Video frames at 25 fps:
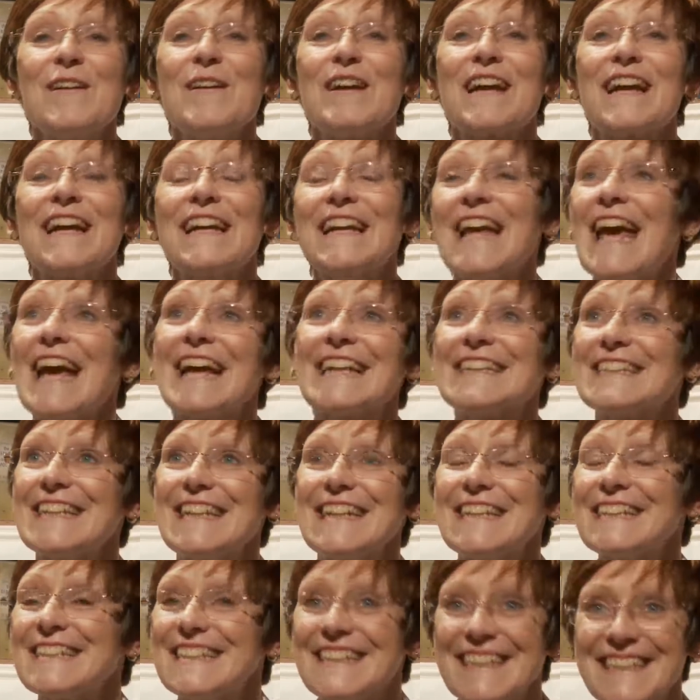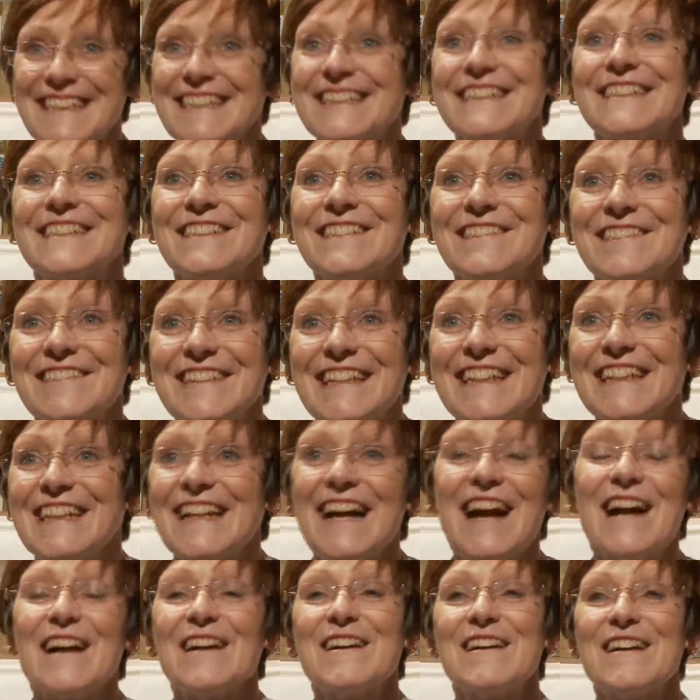connected
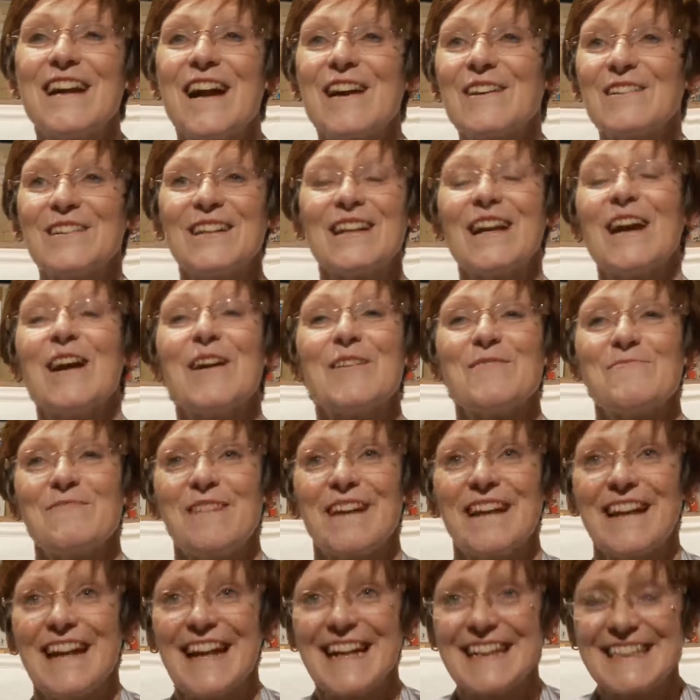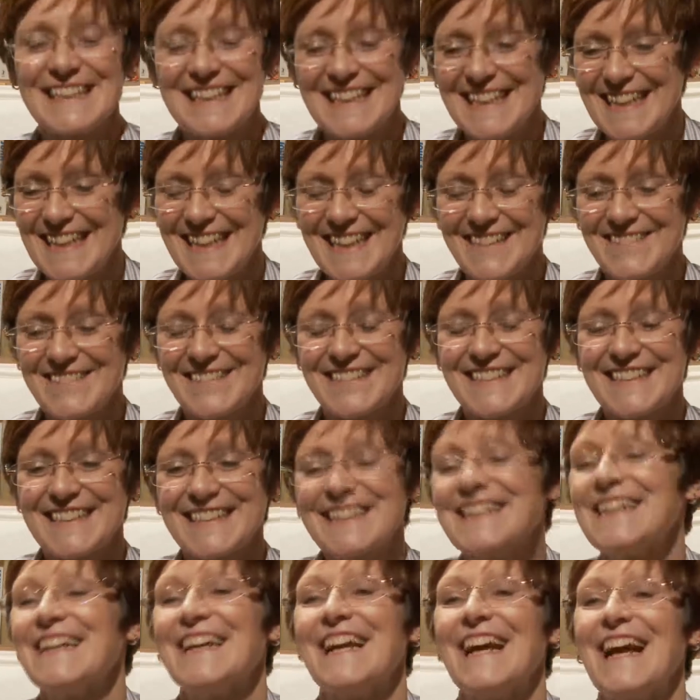during Oklahoma, actually it was,
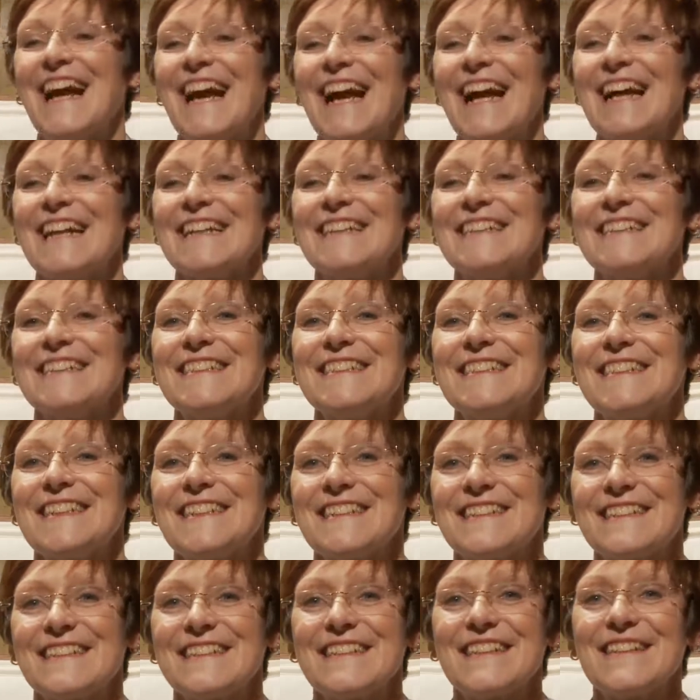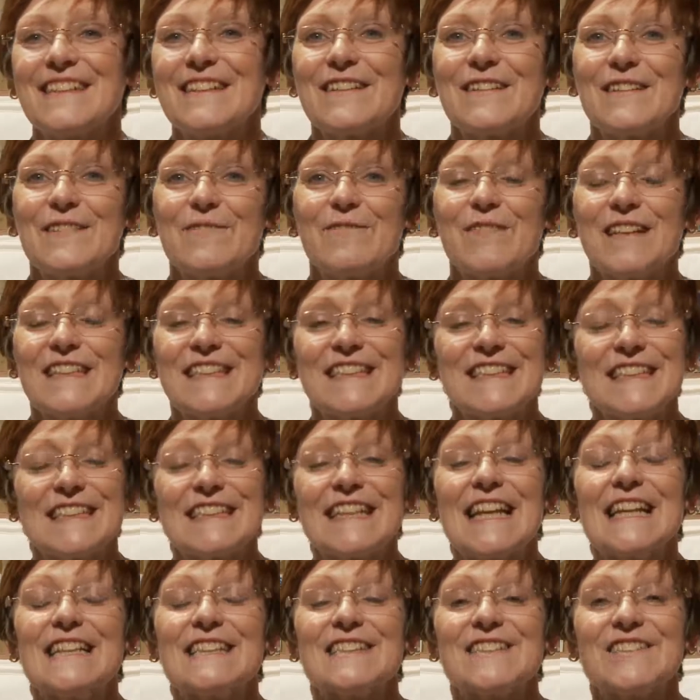and the rest
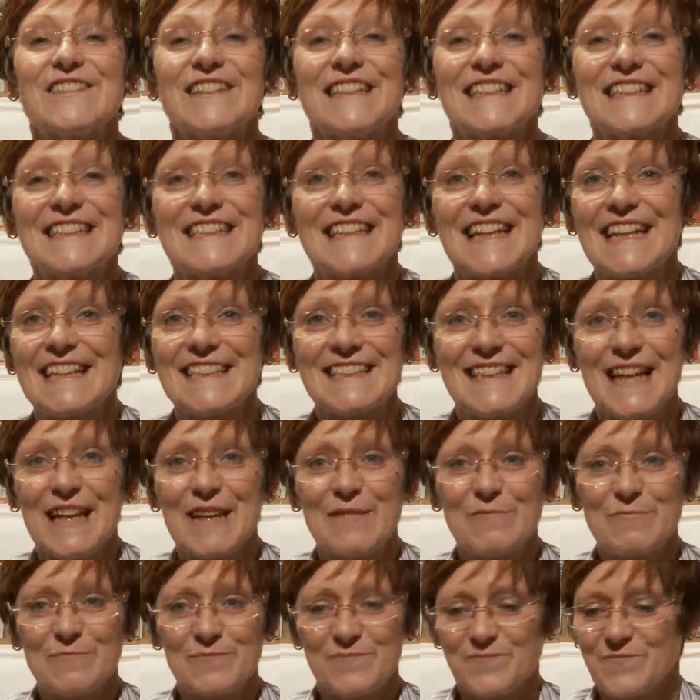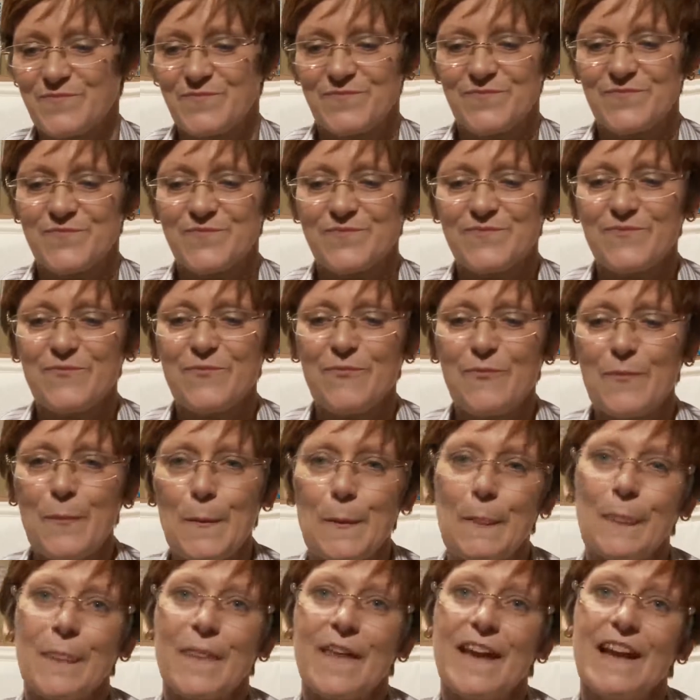is history, as they say.
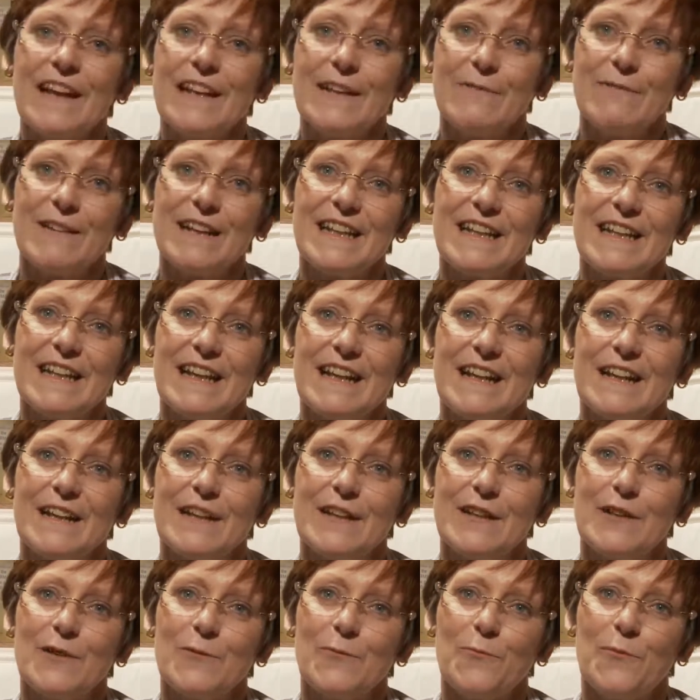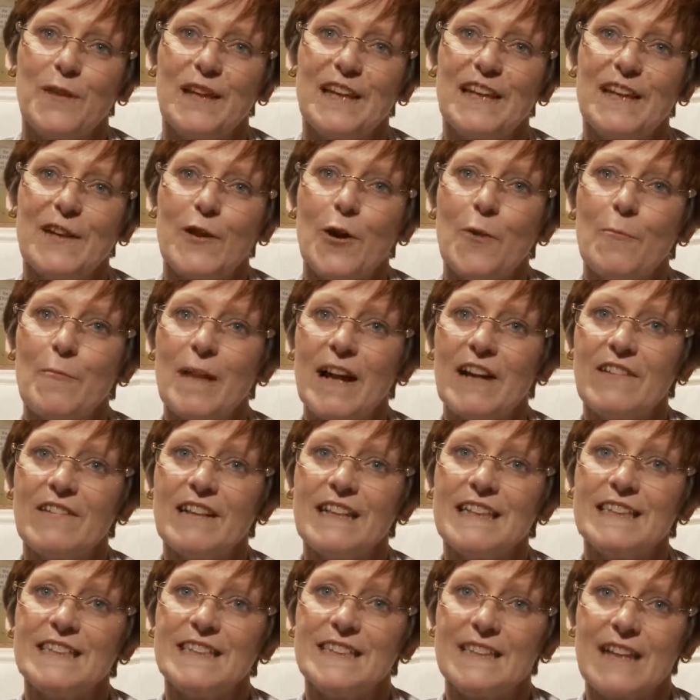Anyway, we got
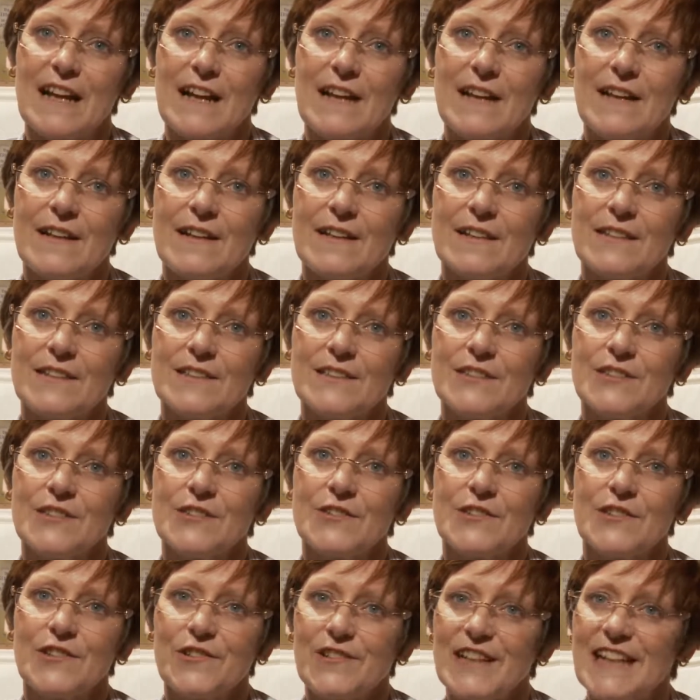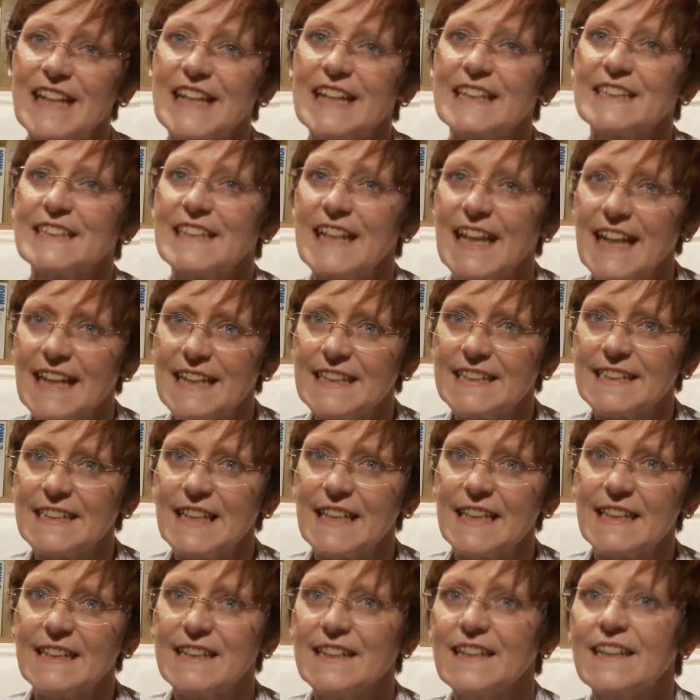married 2 or 3 years
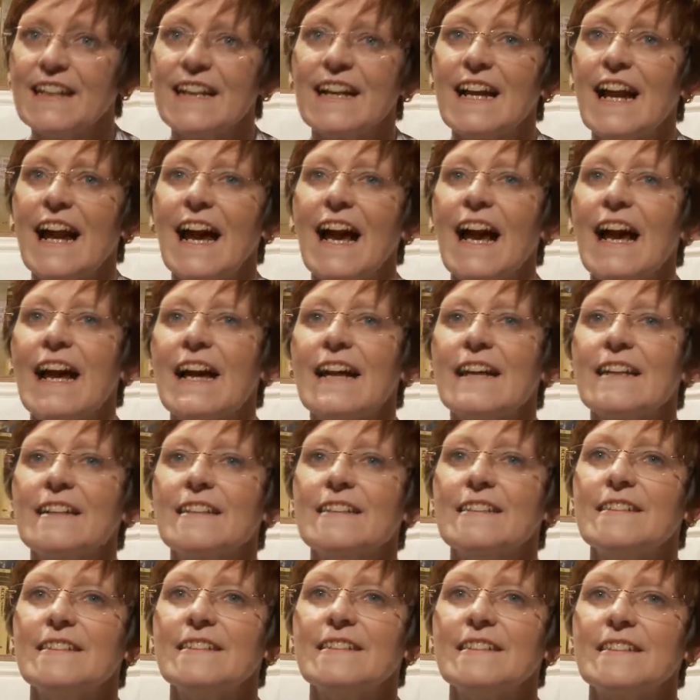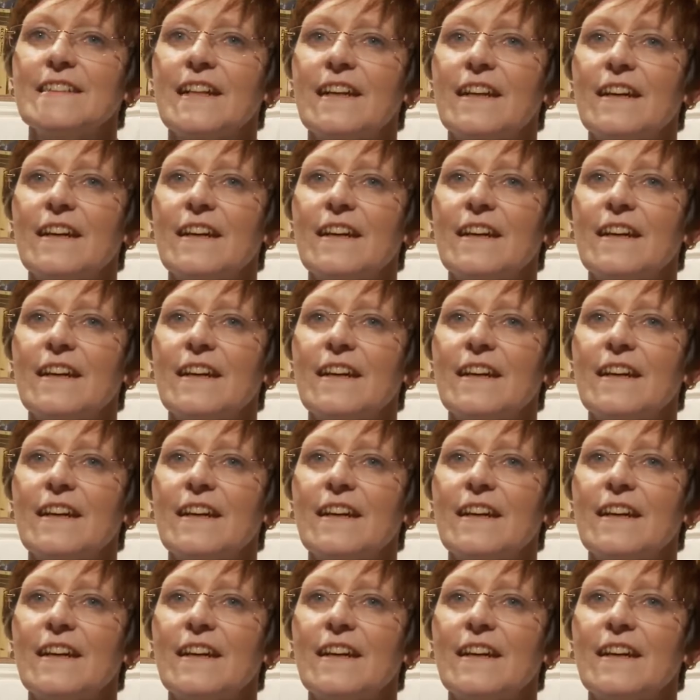later, and